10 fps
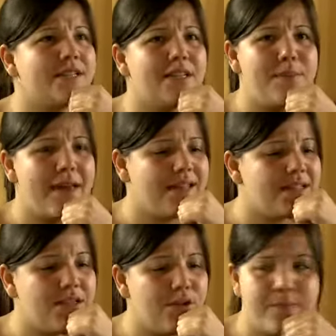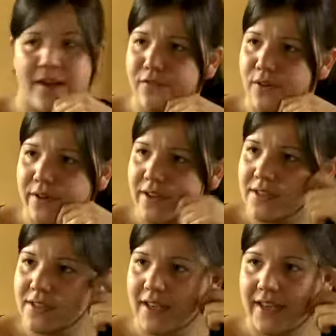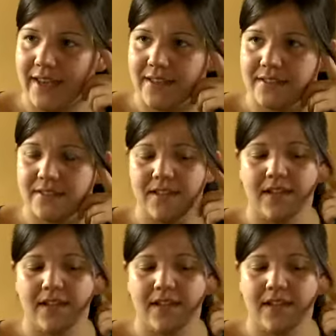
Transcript: depends on my focus, I guess.